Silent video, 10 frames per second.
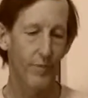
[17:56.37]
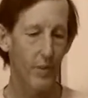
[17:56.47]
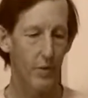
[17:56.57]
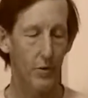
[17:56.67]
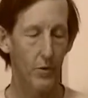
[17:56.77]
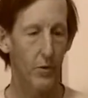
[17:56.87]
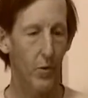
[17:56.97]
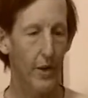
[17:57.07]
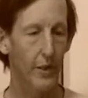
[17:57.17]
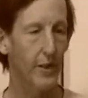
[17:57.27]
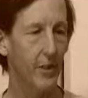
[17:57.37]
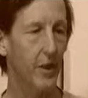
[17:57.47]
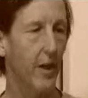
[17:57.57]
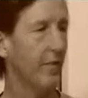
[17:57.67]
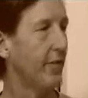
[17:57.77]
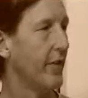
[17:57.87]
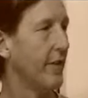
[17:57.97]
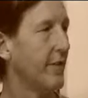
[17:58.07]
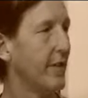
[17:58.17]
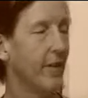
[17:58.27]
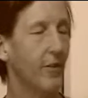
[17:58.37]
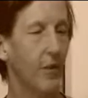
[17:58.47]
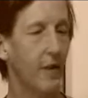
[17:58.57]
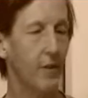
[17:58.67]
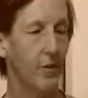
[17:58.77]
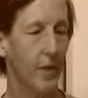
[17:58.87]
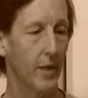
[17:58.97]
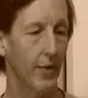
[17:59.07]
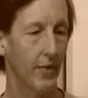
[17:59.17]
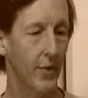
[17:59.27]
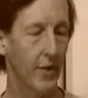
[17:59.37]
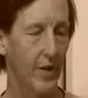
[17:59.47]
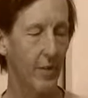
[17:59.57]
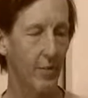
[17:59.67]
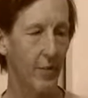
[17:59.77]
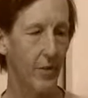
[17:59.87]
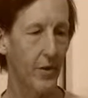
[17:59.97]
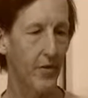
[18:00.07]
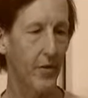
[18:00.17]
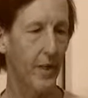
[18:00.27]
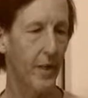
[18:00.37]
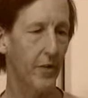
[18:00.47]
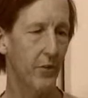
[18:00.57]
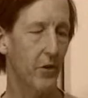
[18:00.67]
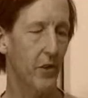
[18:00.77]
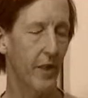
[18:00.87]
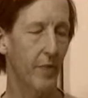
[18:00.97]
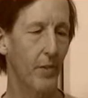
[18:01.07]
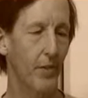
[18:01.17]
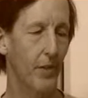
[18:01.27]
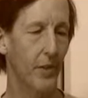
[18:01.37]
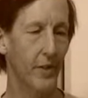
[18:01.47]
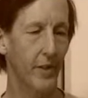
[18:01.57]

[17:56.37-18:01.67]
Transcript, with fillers: you know, good quality stuff, and I try to uh, keep something unique and interesting. I'm always